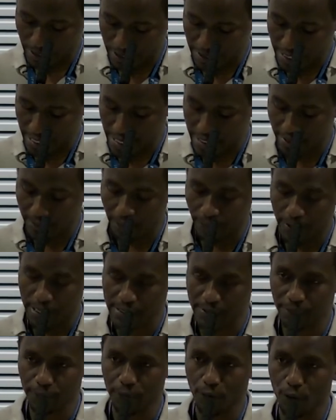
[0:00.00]
10,
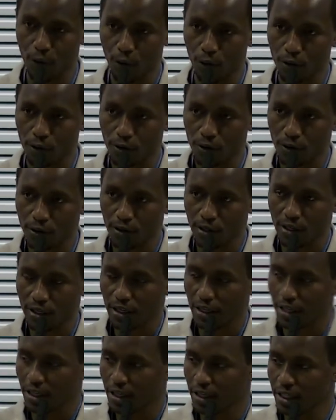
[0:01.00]
verse 4.
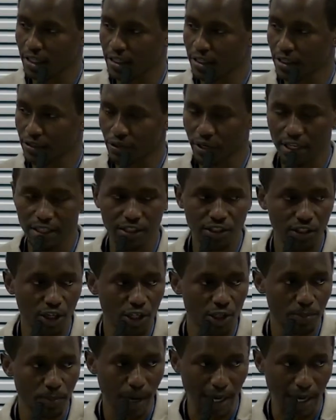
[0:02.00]
In the Red Church